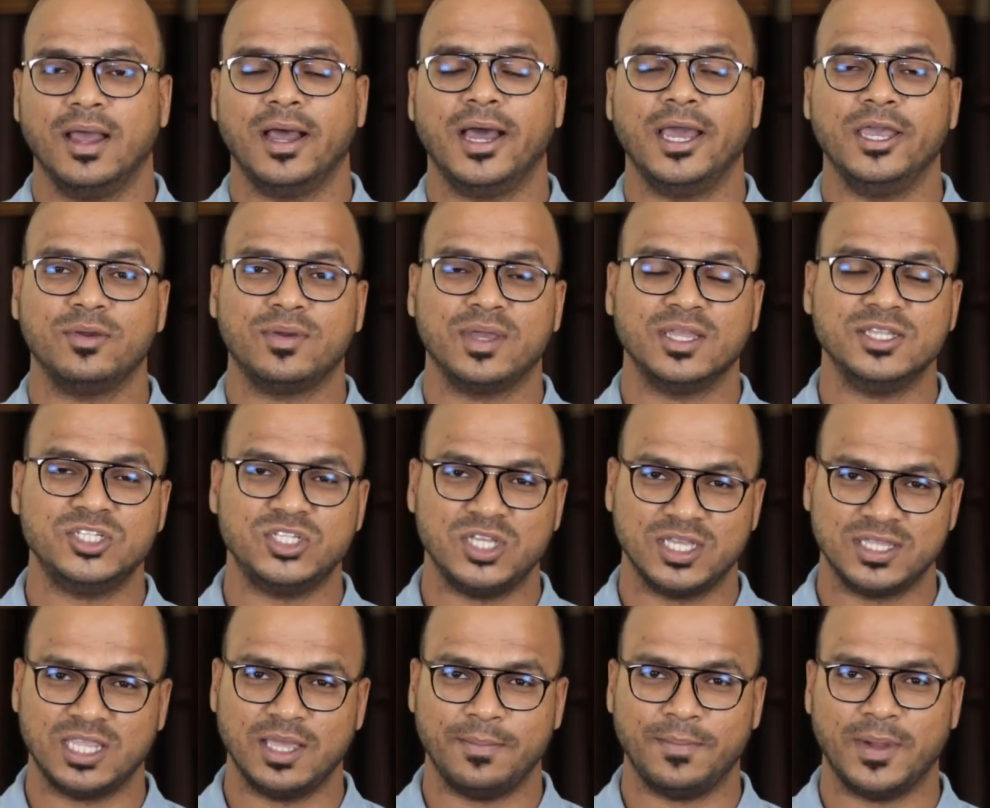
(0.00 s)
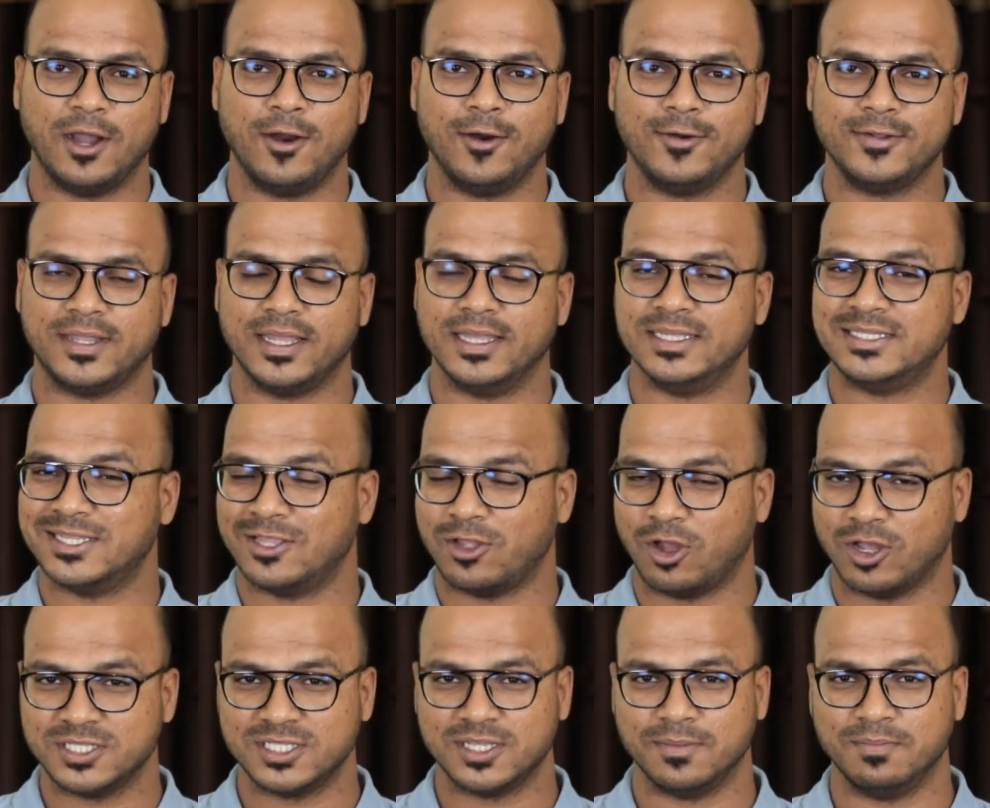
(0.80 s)
Uh, you can check them out. It's
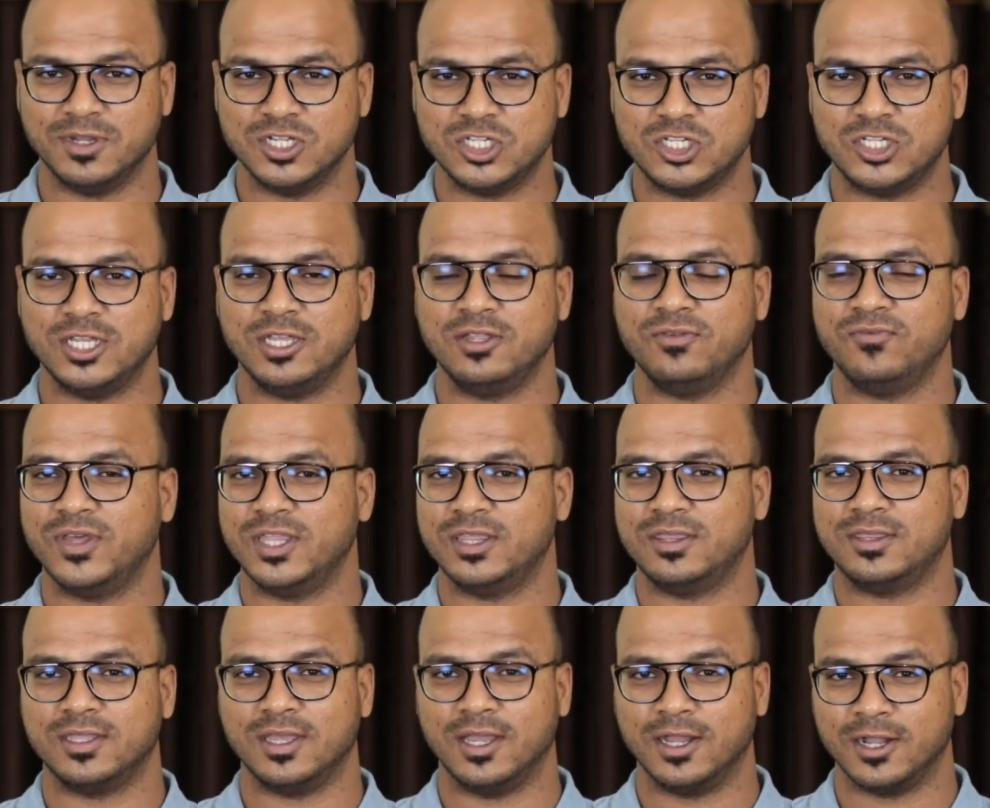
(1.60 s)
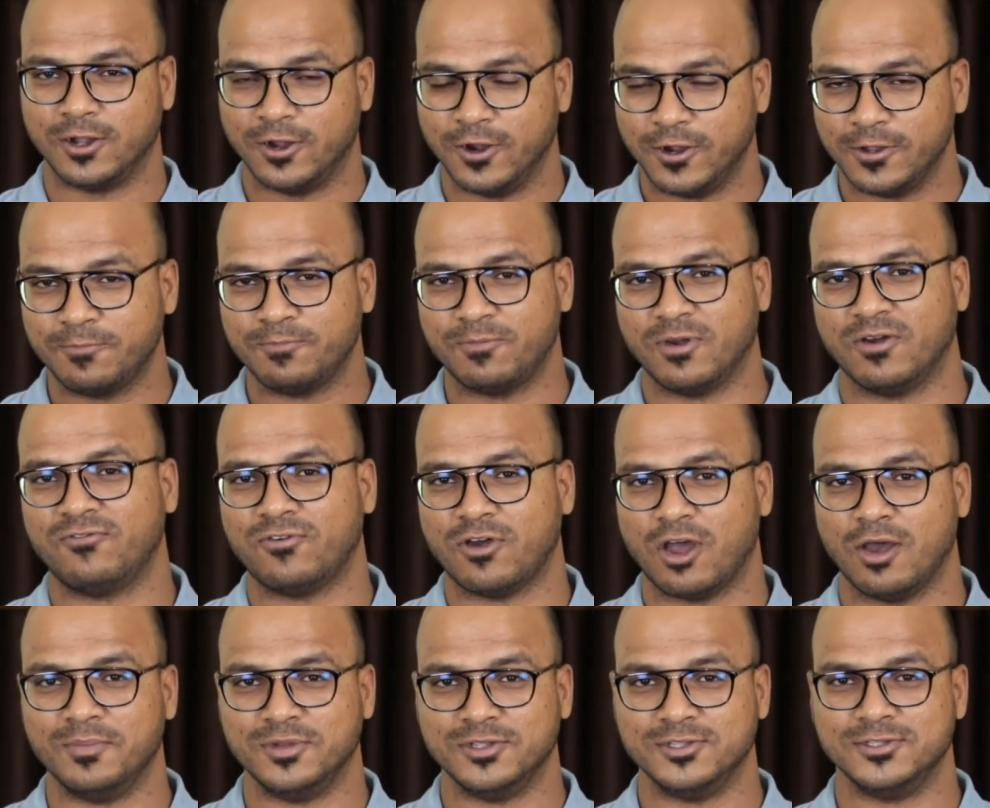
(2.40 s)
an awesome machine with a good
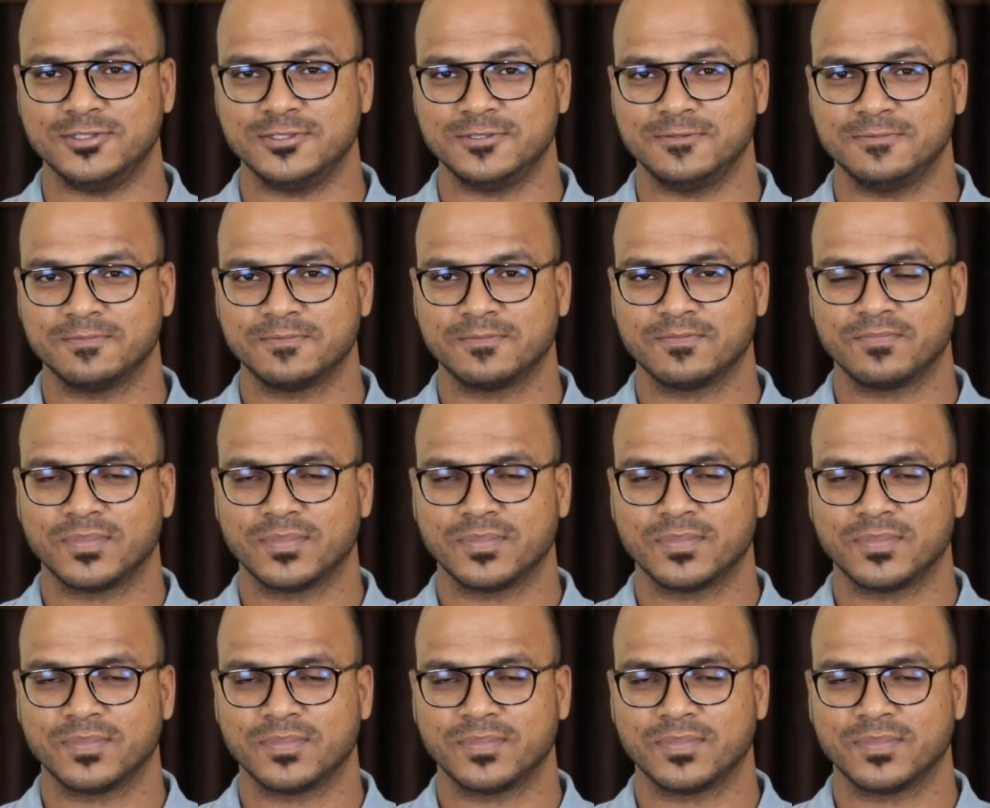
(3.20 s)
performance.